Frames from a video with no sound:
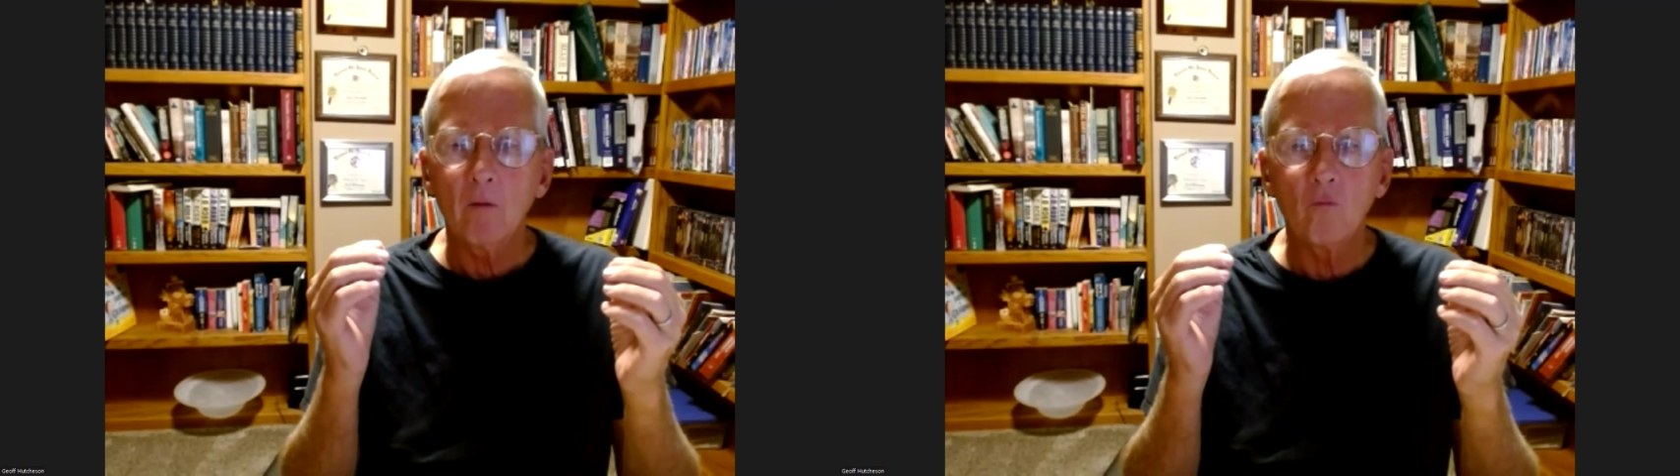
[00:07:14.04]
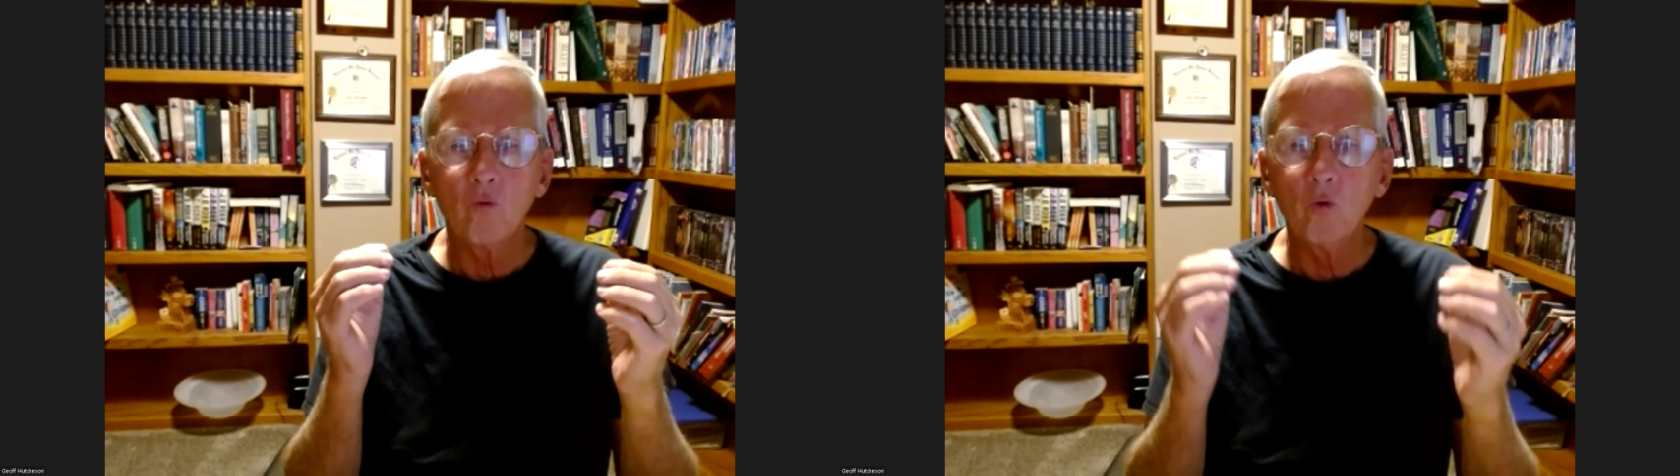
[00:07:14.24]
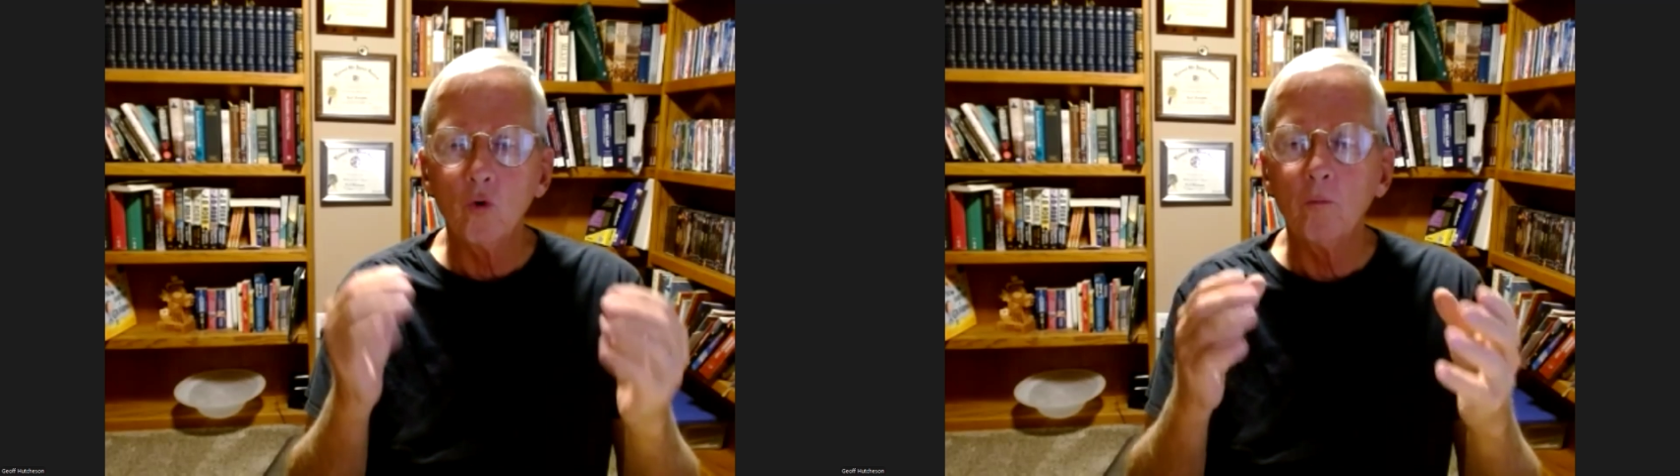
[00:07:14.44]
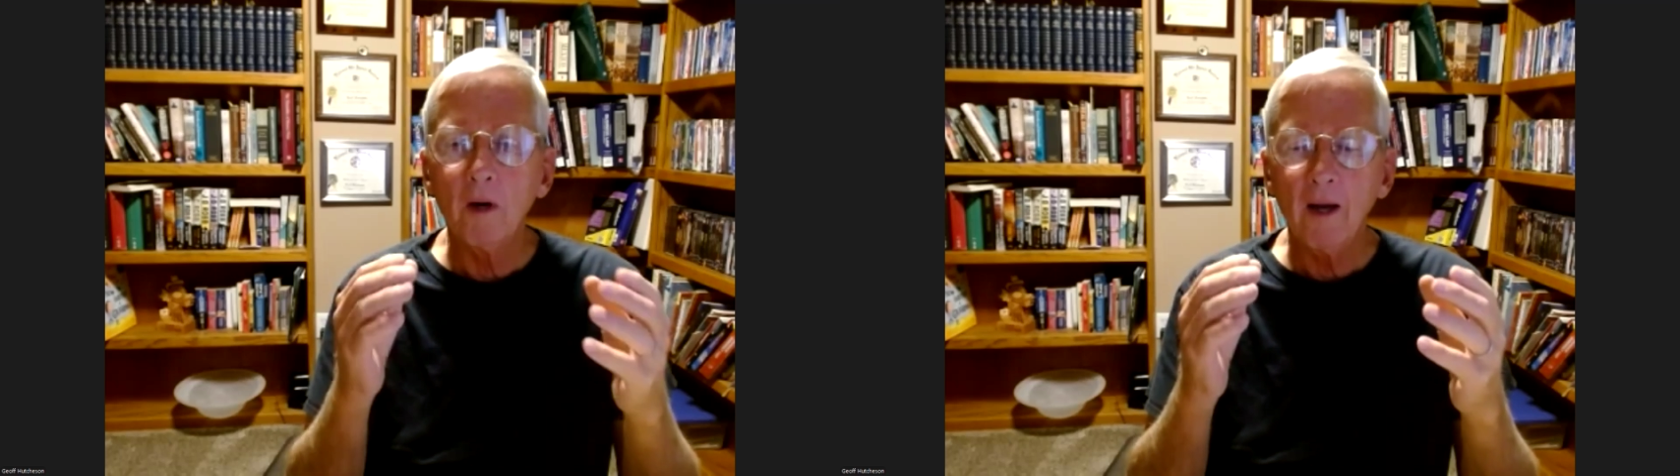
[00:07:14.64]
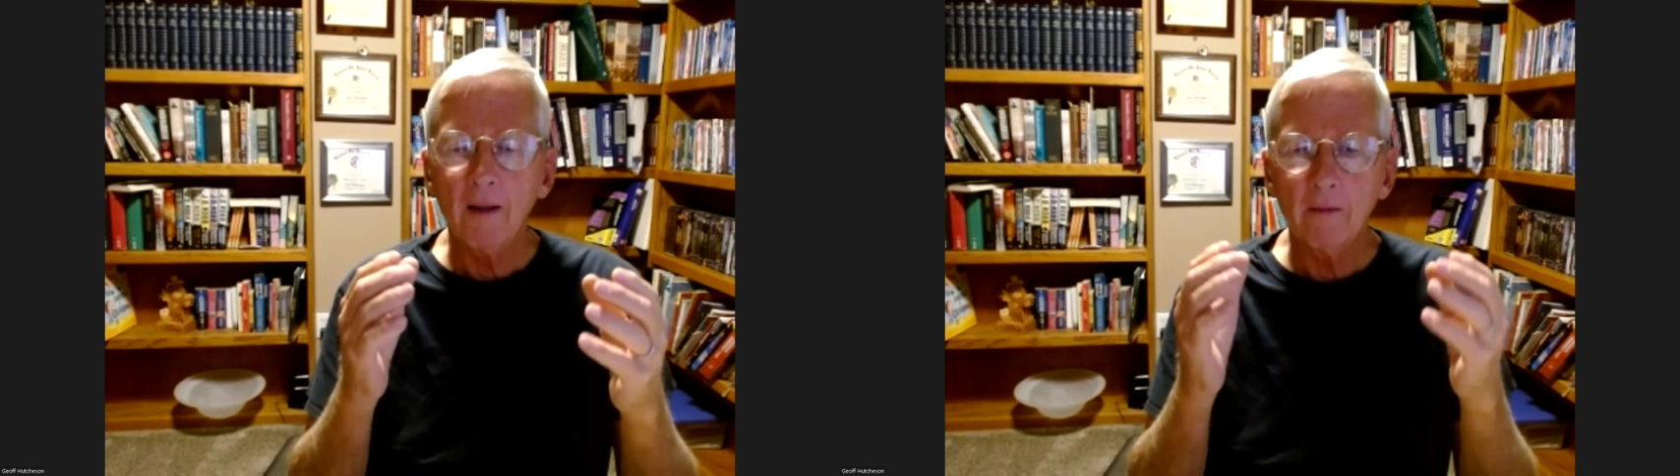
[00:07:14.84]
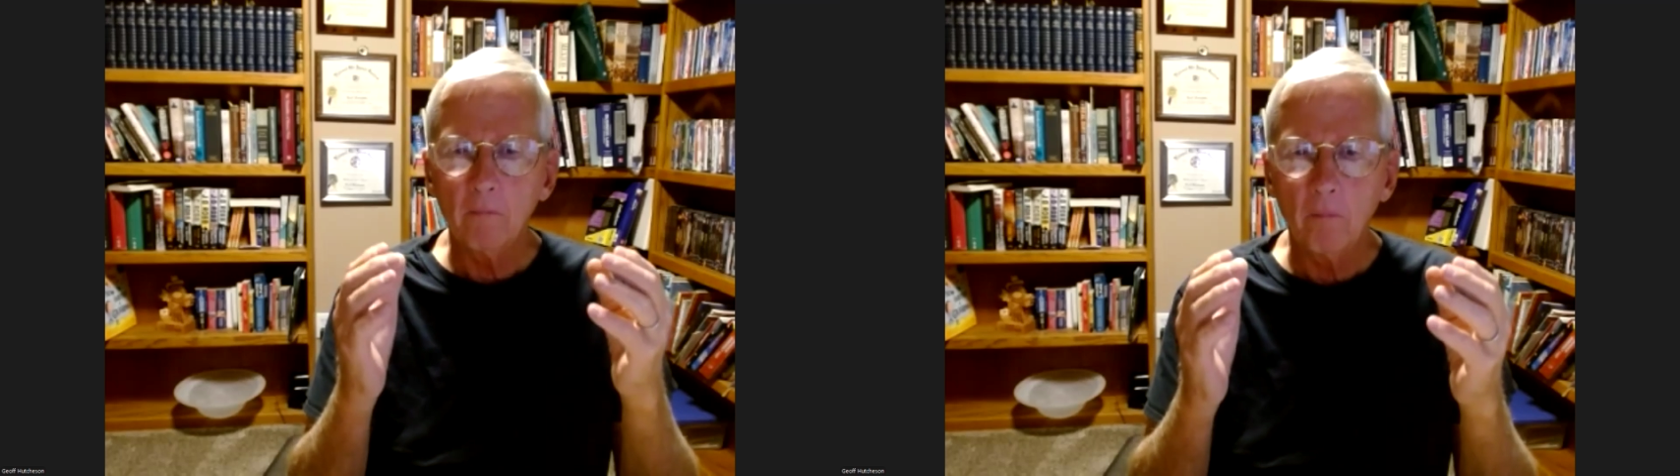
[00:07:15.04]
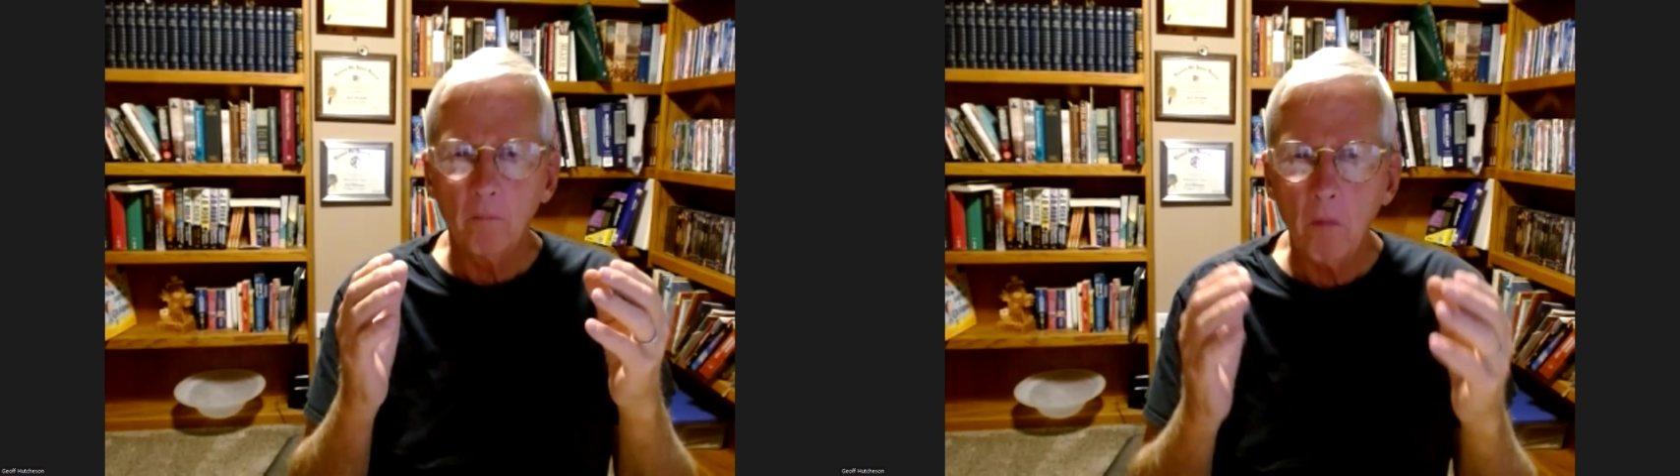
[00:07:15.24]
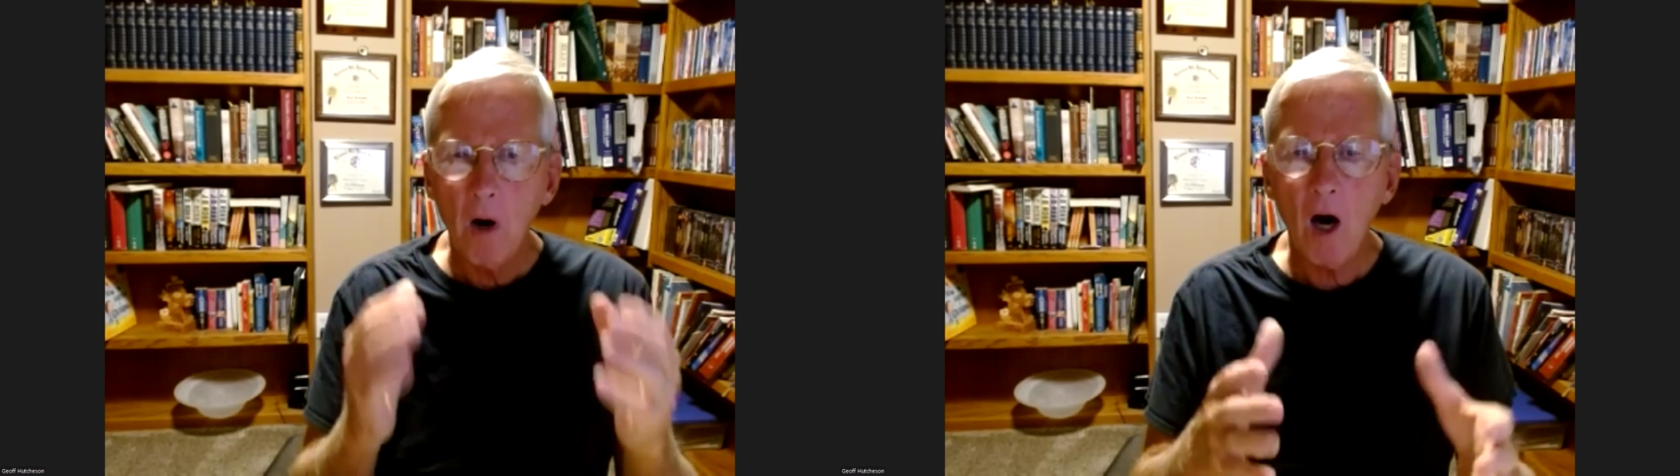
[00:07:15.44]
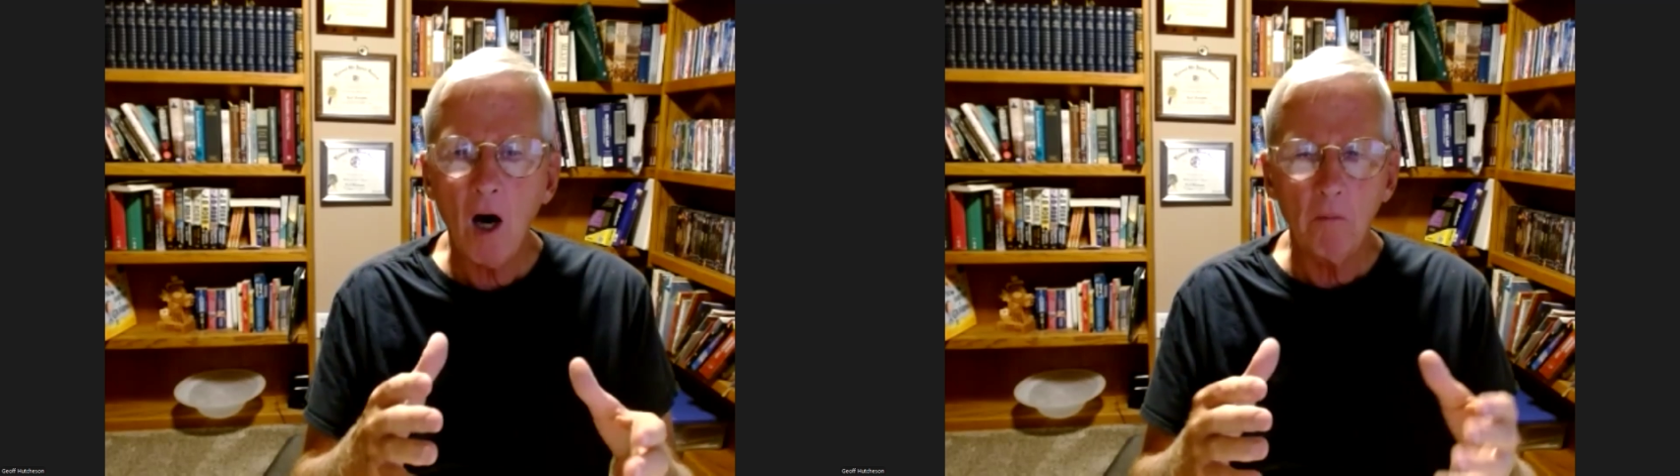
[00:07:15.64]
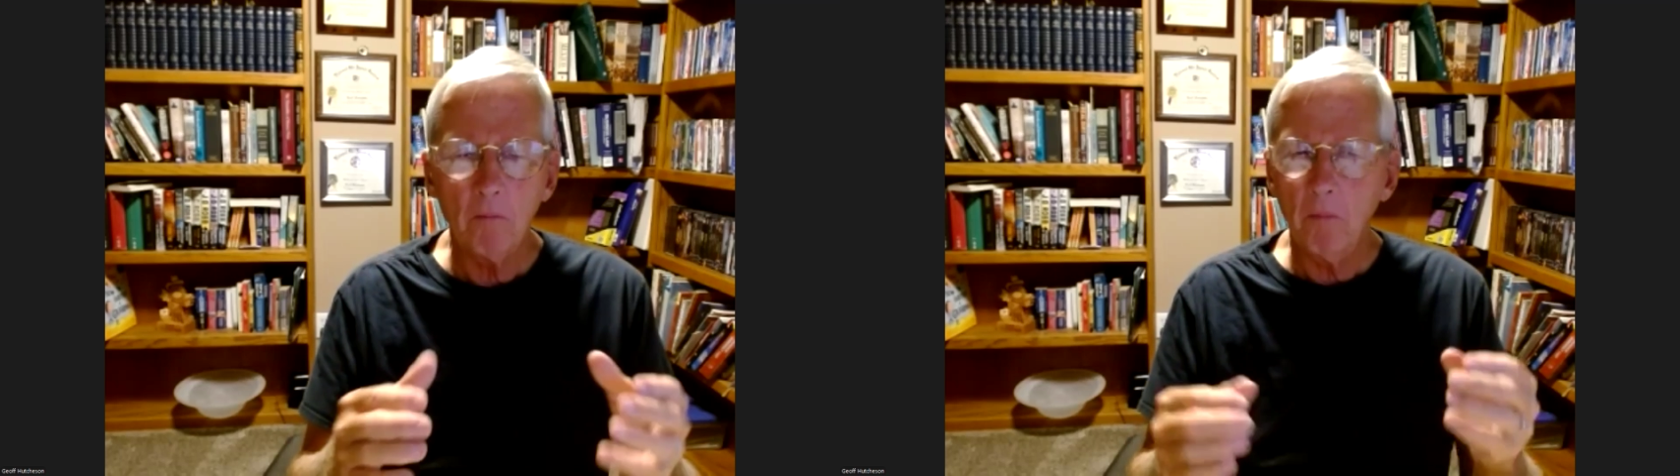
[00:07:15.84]
rule by the
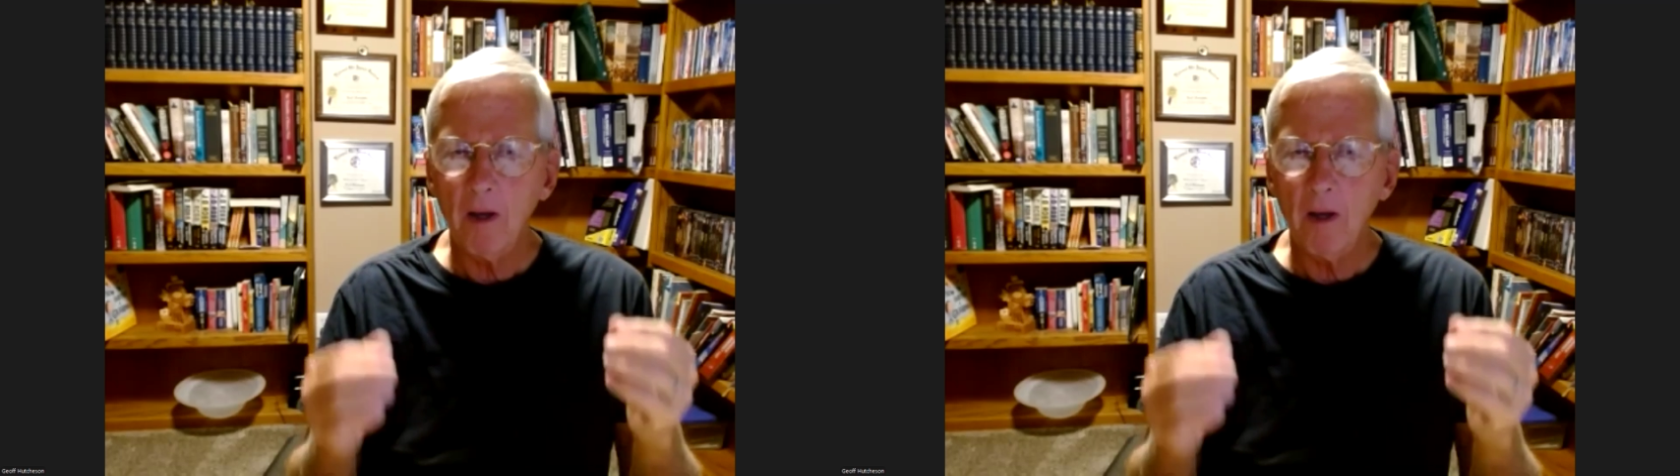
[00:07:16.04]
mob,